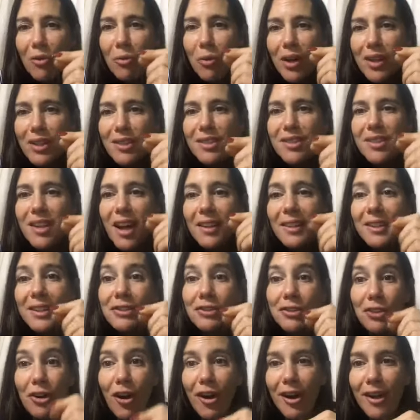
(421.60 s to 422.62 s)
what is done
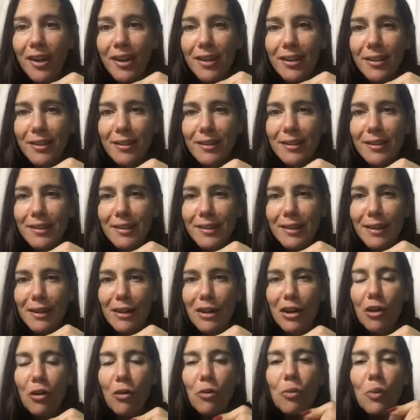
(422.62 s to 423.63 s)
in dark
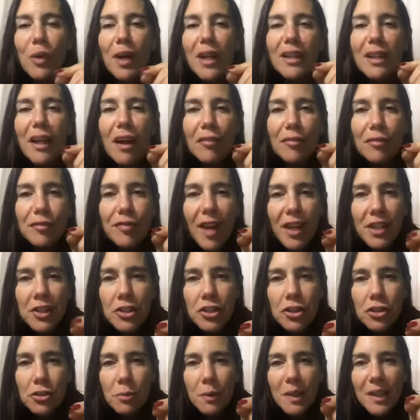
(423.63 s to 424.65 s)
will
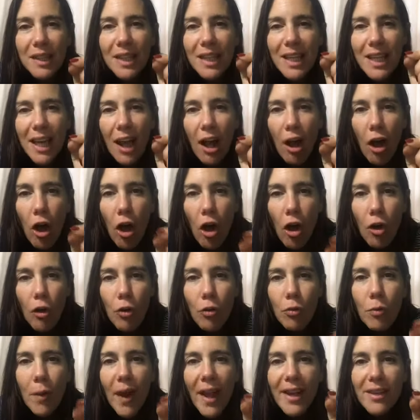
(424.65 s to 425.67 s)
eventually
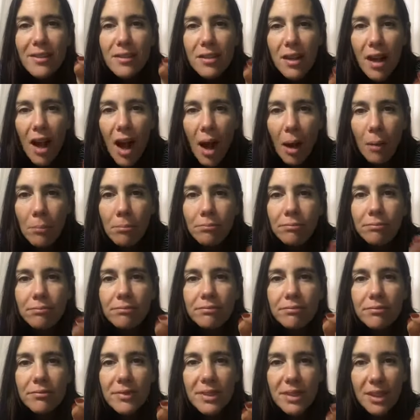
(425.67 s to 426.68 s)
always come
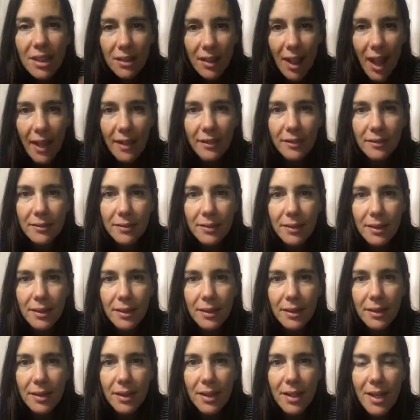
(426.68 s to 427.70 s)
to light.
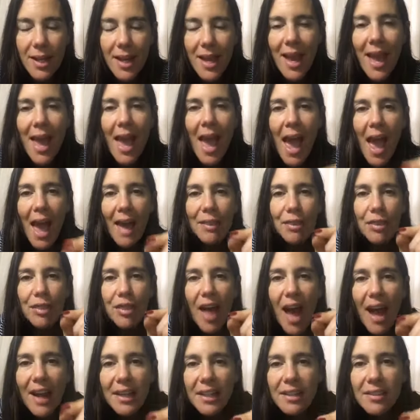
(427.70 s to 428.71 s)
And
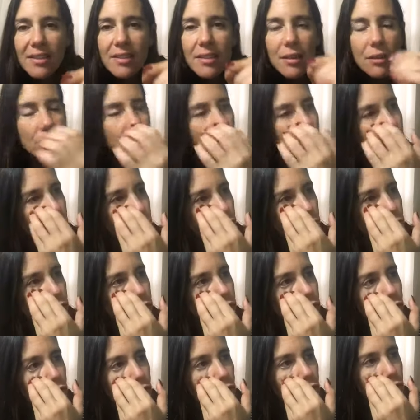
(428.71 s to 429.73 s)
that is
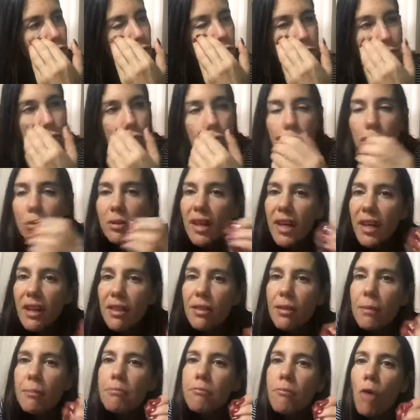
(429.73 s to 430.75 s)
truly
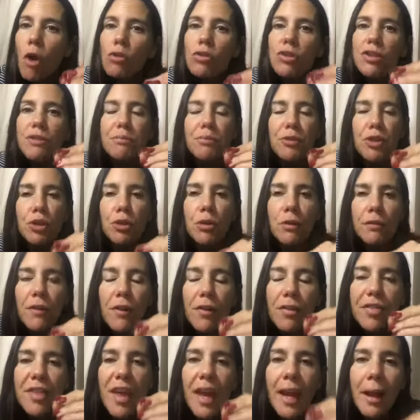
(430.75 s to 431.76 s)
the most beautiful
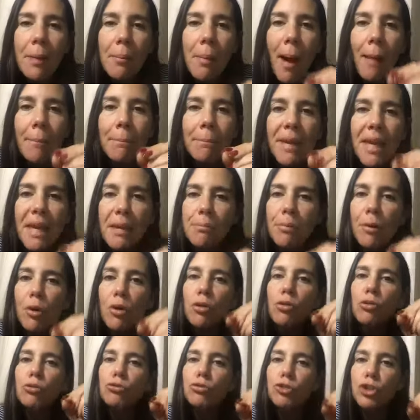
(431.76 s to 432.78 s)
thing about
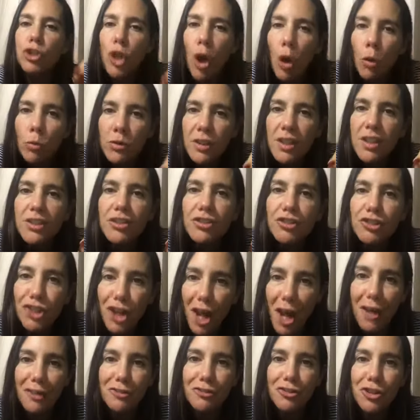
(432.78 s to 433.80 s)
people who don't
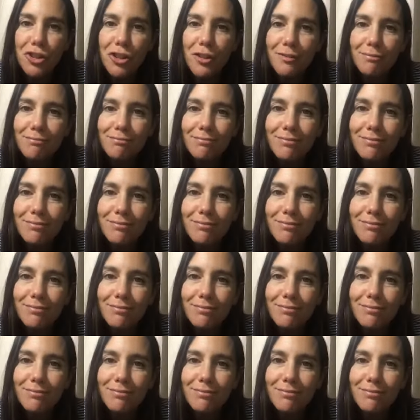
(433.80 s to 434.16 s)
change,